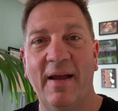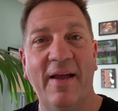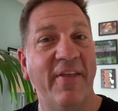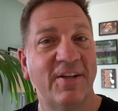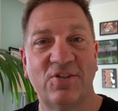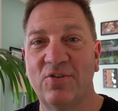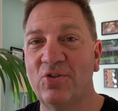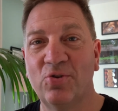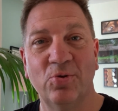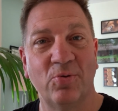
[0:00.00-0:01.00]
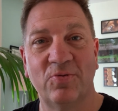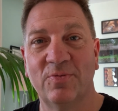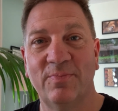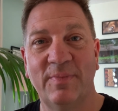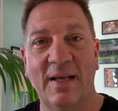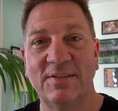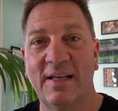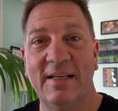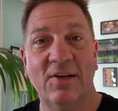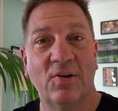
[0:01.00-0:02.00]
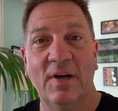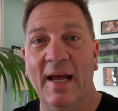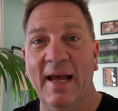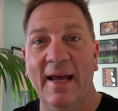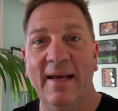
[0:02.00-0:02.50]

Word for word: And that's the truth. you know,